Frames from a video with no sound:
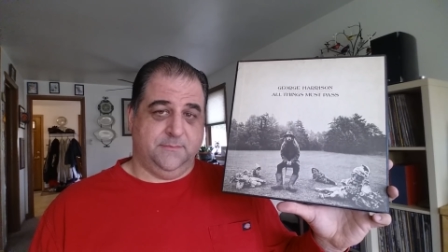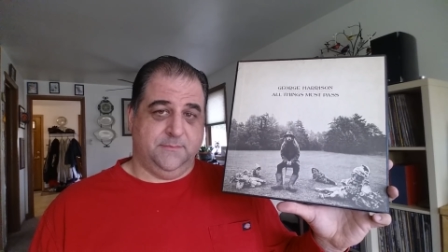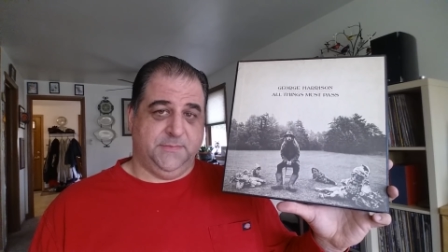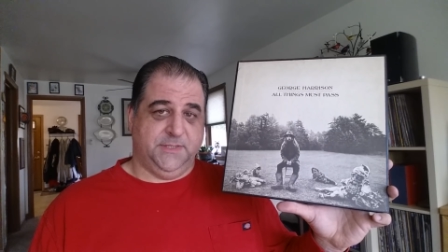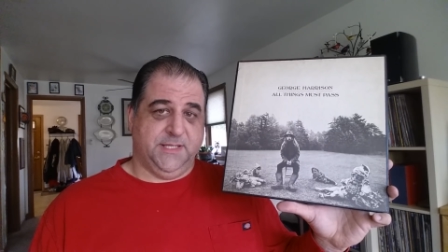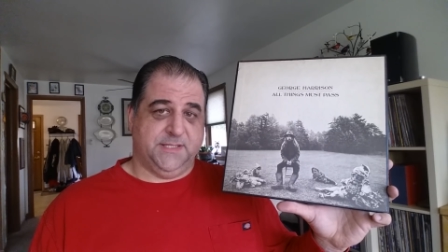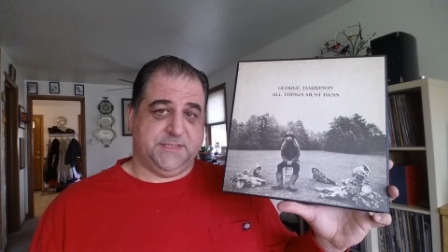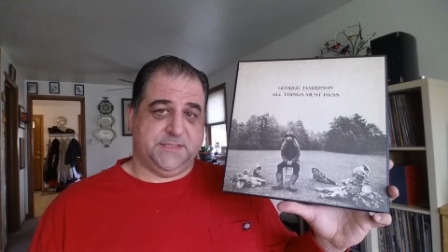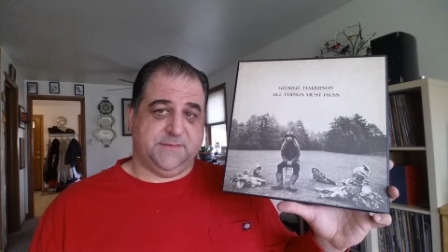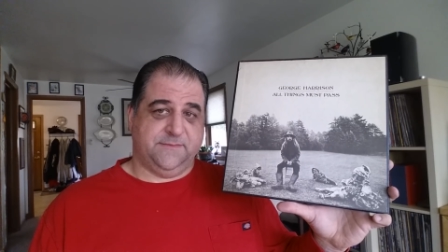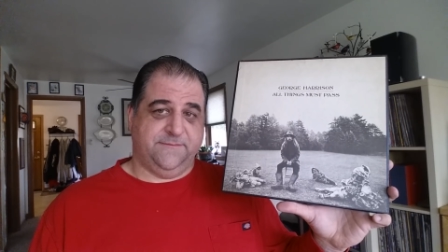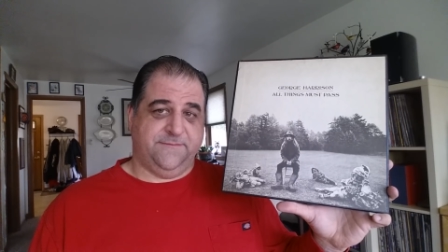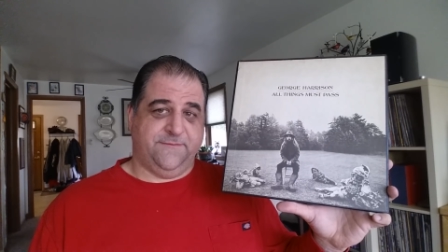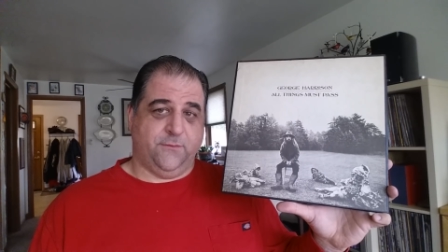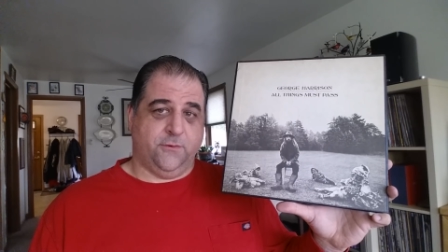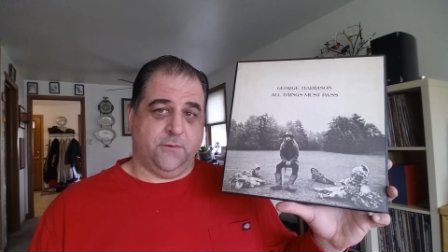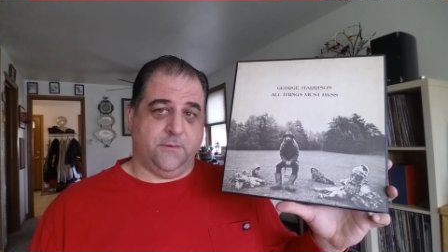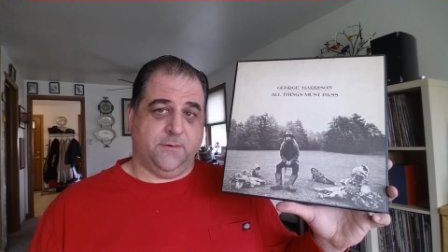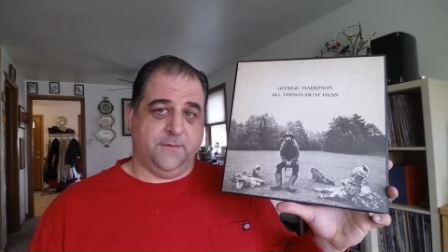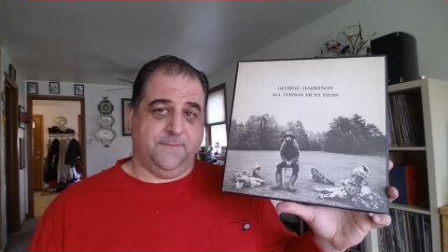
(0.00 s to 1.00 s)
list
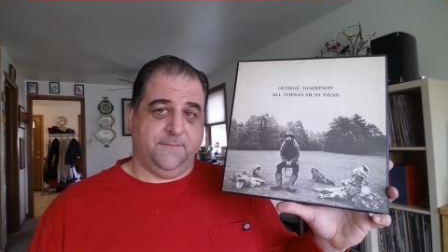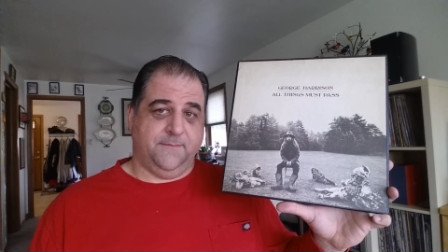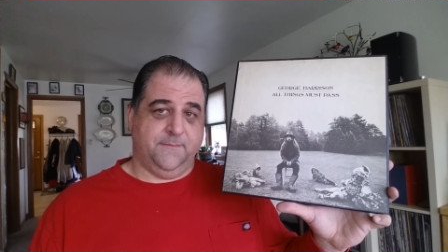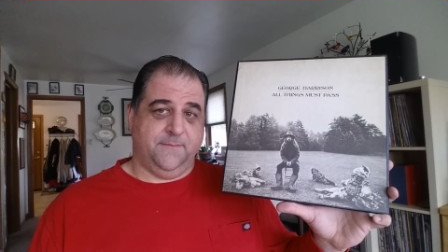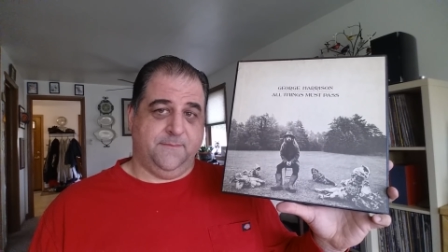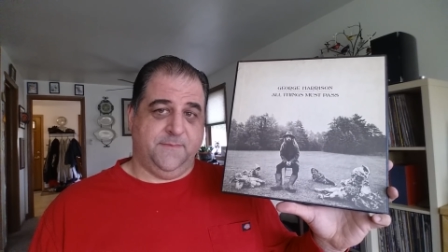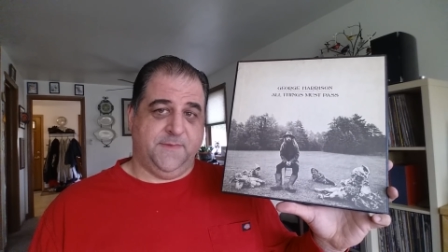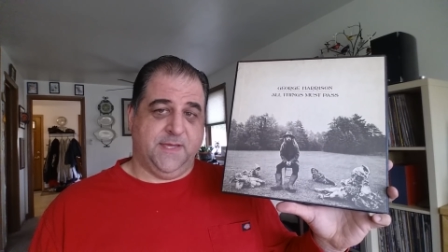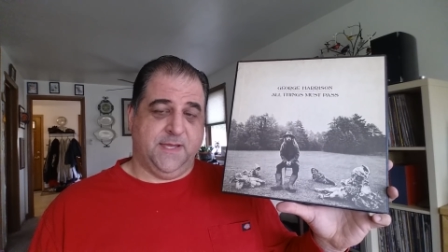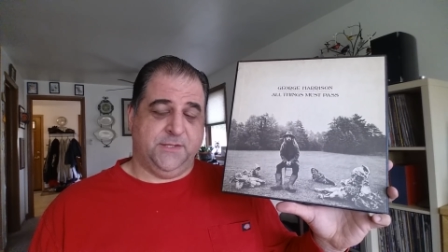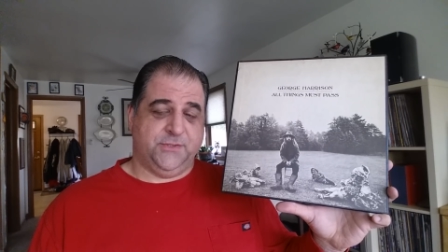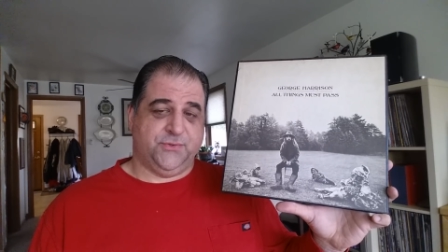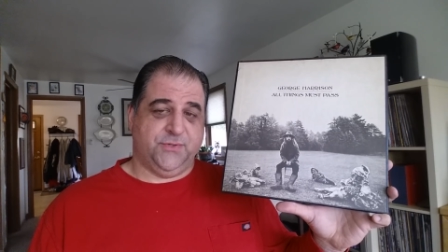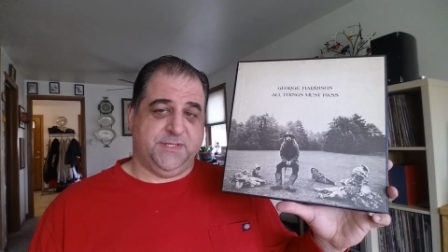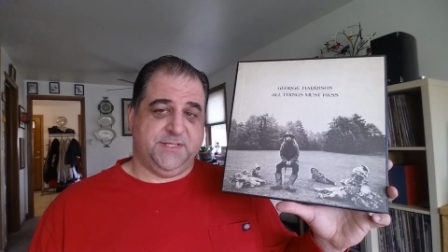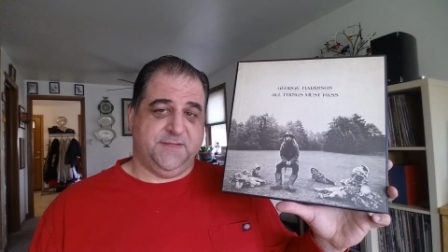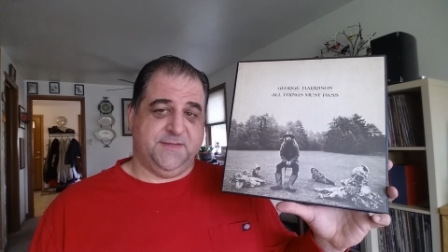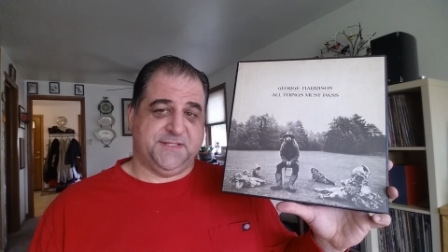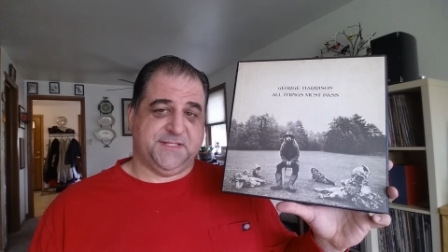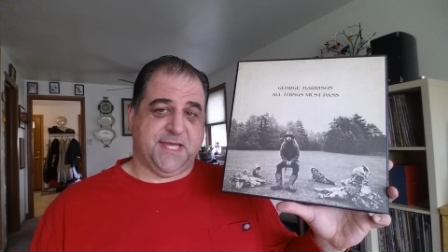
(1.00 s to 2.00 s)
for the entry
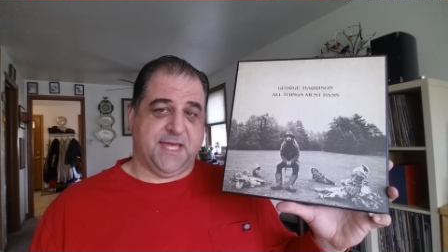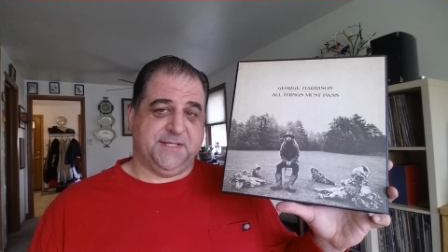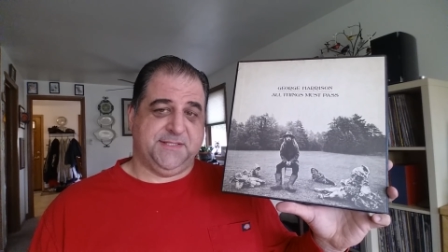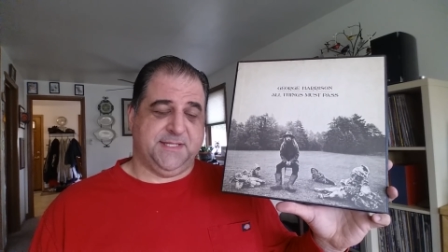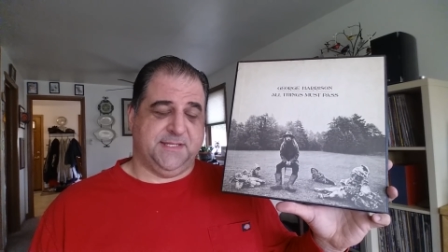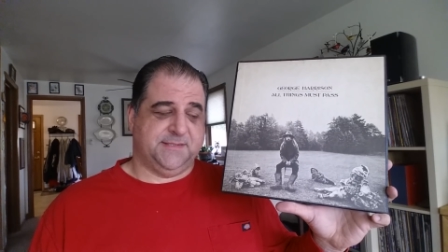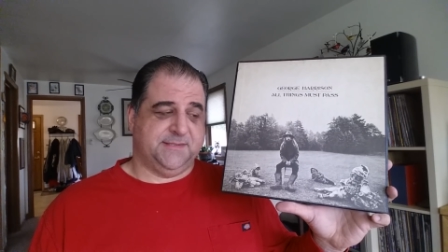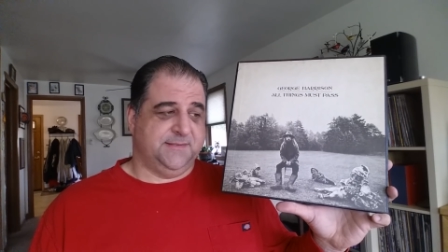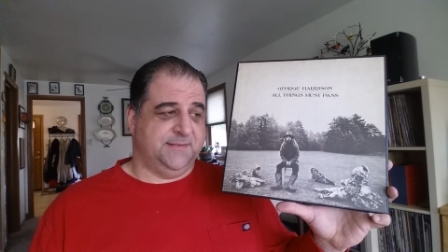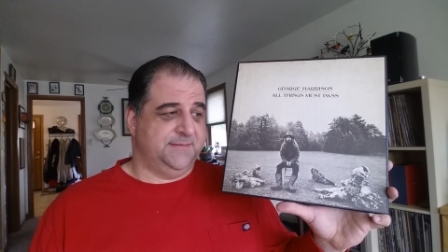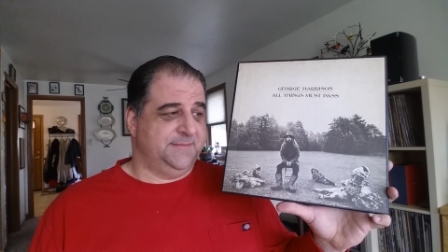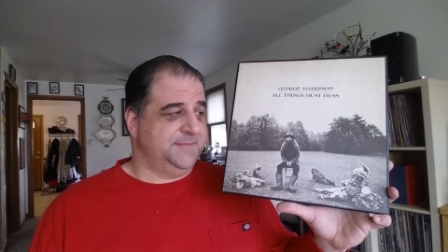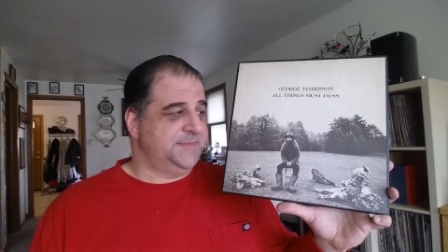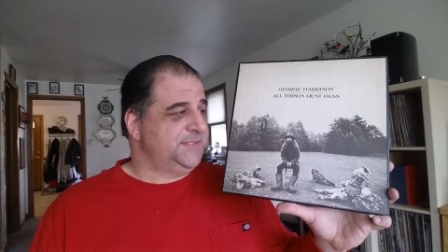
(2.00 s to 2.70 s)
into this contest.